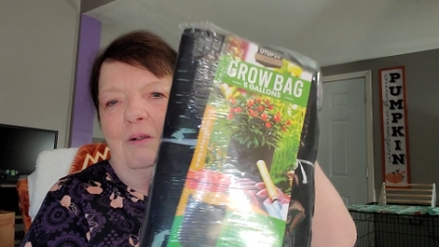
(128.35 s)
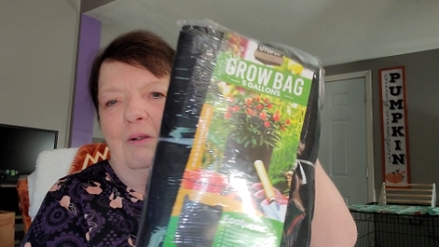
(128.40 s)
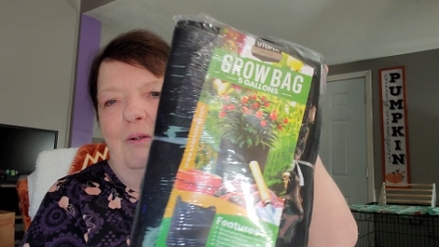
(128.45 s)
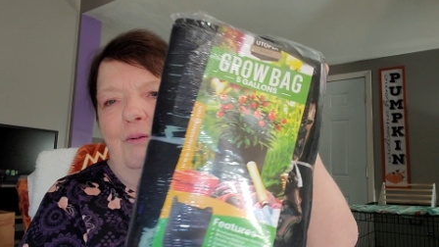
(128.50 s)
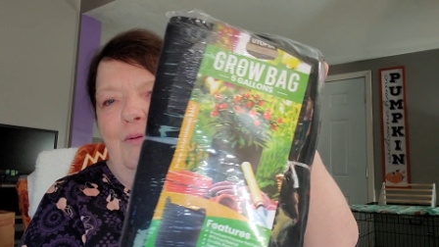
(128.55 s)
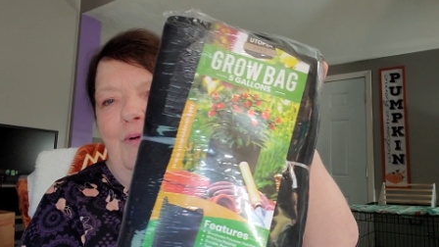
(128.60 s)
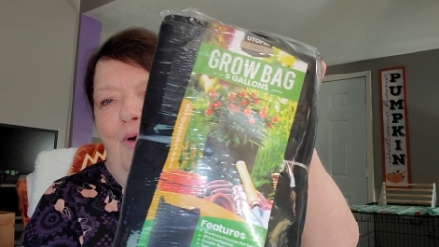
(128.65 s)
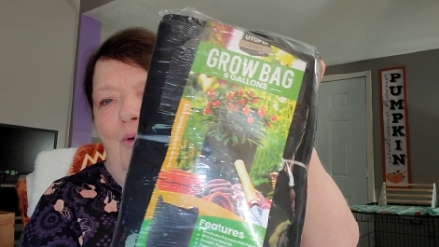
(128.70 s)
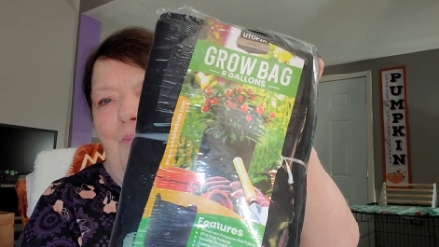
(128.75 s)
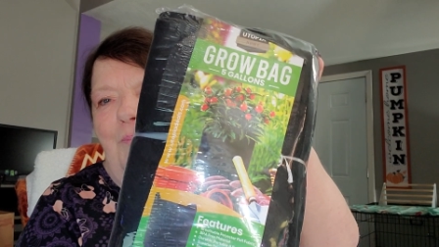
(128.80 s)

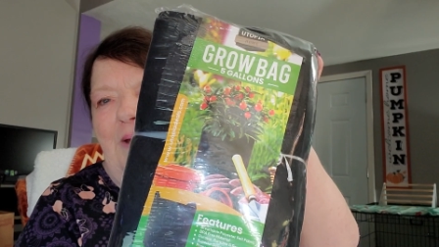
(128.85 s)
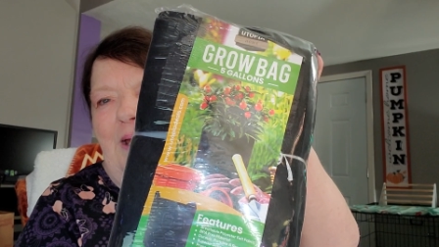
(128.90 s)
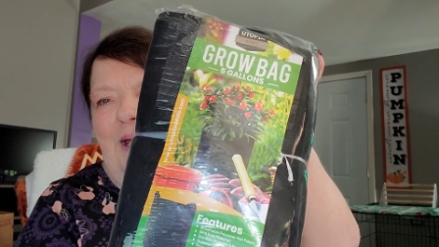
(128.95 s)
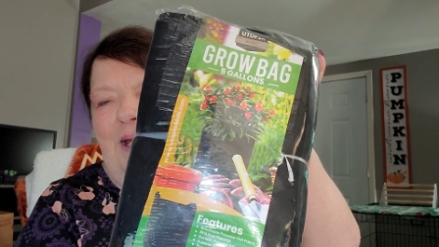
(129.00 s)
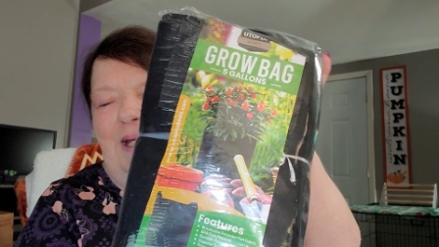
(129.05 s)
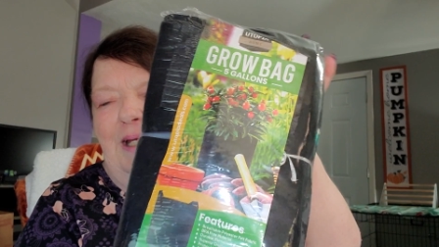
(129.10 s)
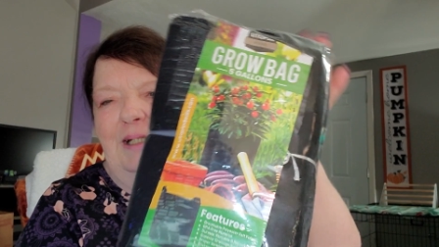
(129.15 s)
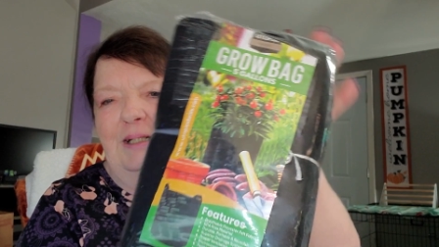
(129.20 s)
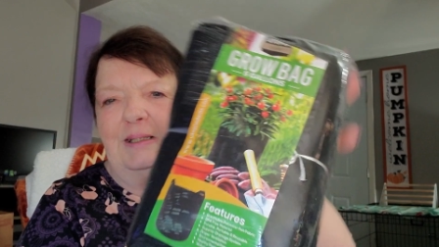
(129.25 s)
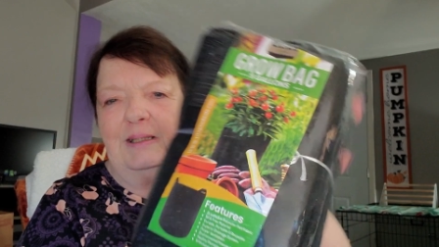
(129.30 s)
grow
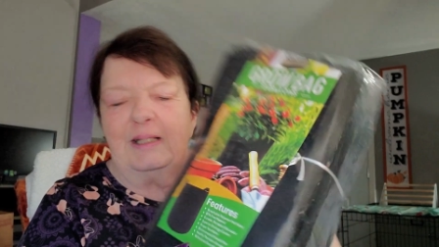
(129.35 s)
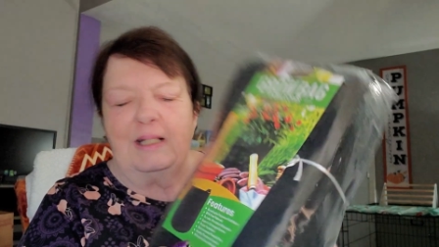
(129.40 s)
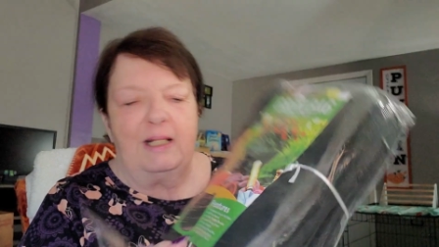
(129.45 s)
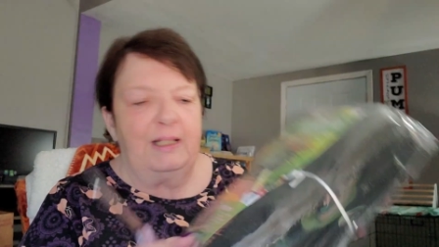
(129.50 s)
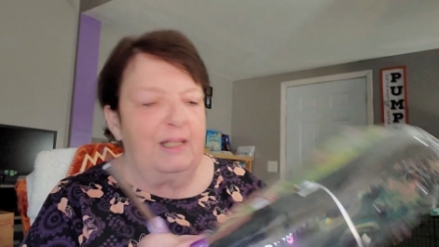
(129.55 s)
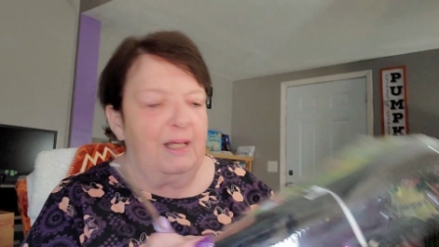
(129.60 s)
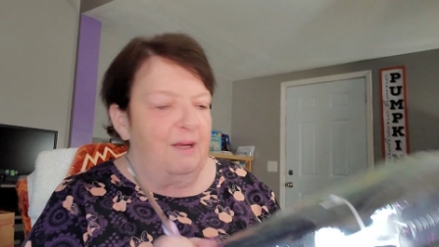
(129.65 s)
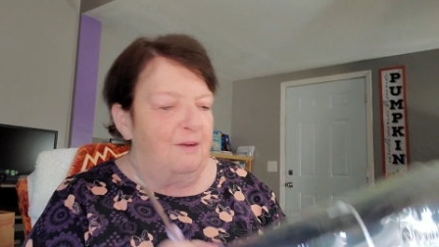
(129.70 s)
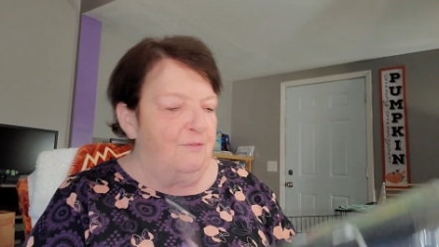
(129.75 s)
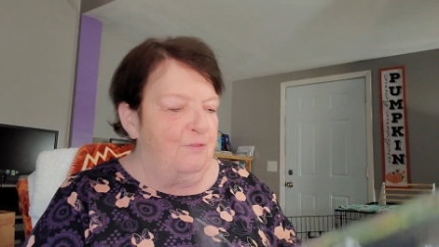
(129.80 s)
bags that
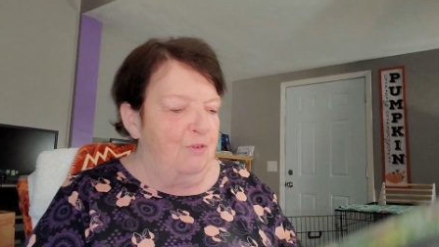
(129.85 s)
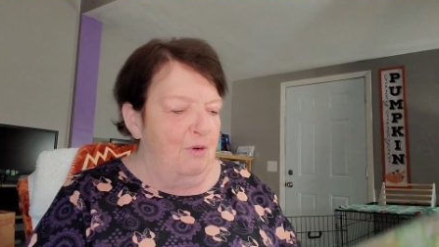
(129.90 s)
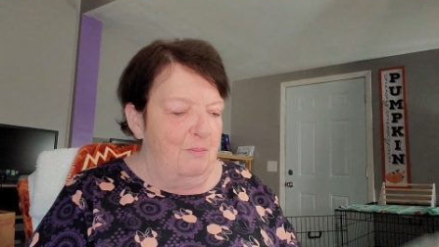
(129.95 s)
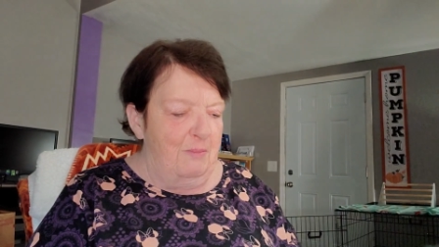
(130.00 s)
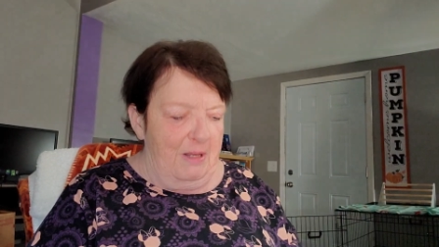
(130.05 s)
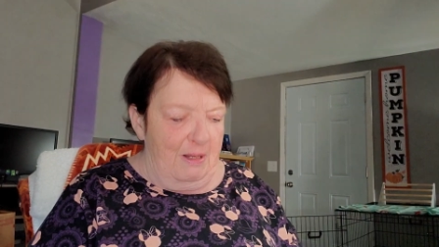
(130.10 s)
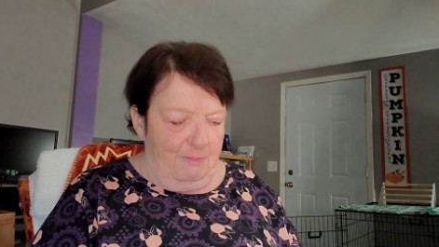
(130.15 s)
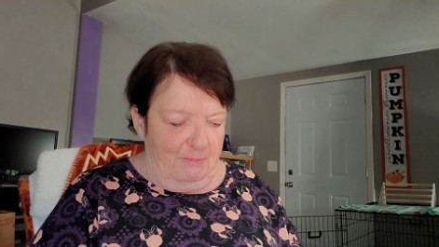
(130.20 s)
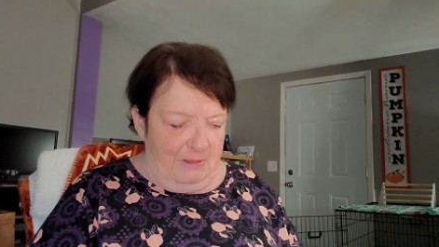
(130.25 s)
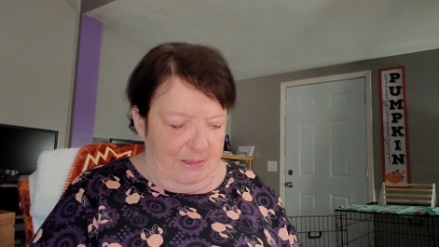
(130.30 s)
I got
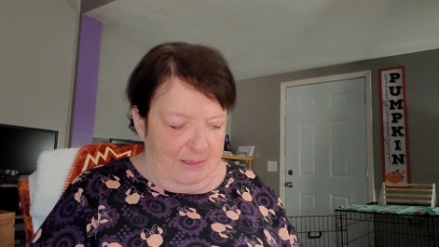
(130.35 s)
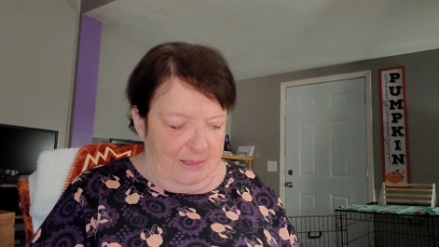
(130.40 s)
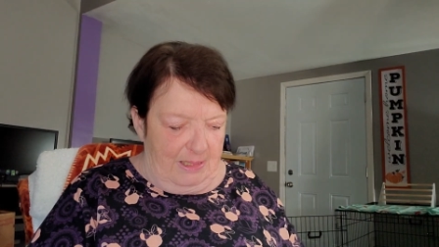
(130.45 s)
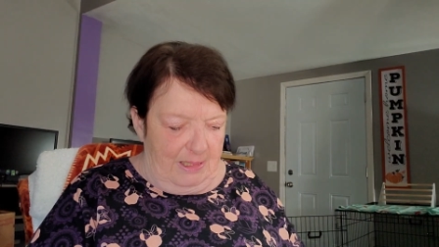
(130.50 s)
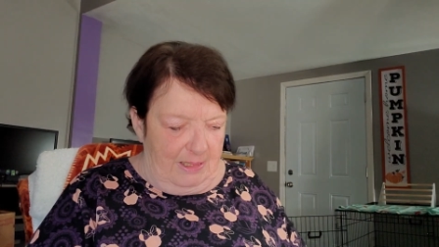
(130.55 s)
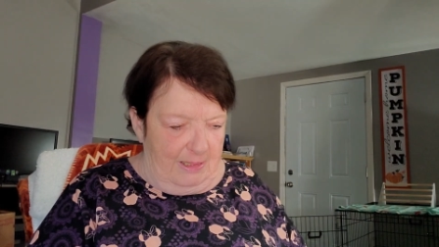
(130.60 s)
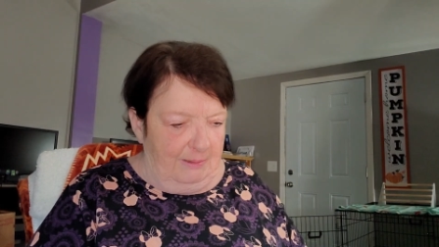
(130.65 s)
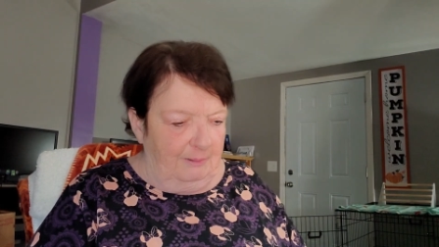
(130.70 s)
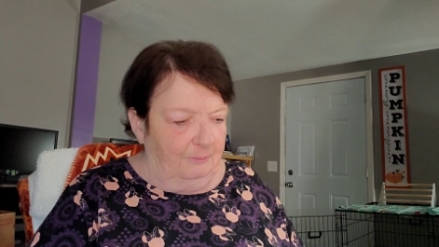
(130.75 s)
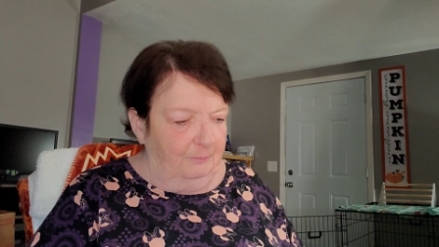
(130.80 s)
from
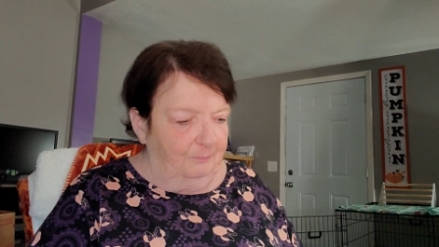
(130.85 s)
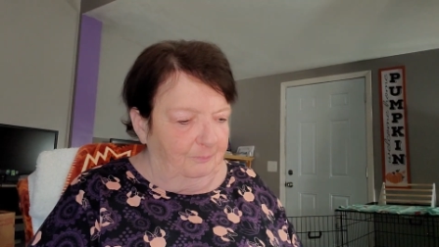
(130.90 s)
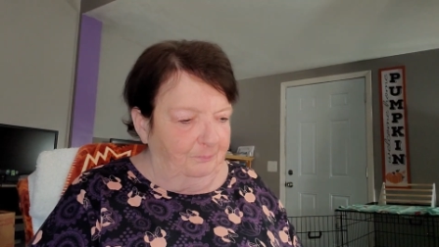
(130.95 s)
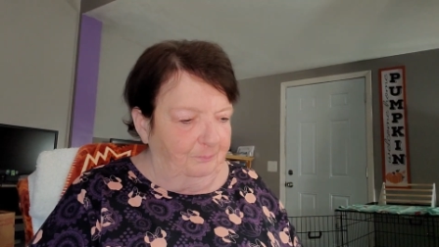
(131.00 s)
Amazon.